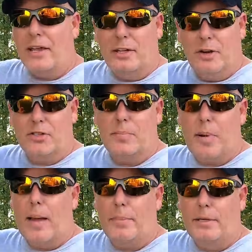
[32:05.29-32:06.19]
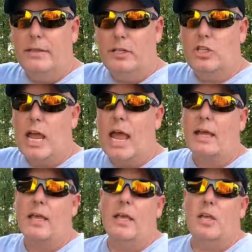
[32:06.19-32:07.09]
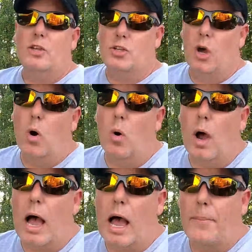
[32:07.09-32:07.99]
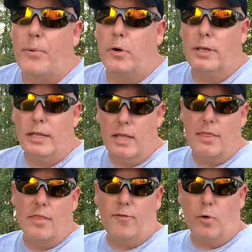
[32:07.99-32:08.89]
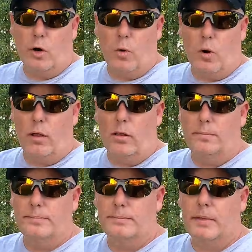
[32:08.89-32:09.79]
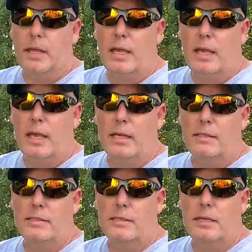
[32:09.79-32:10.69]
could hear some popping in the jack. So I put in the fork oil, and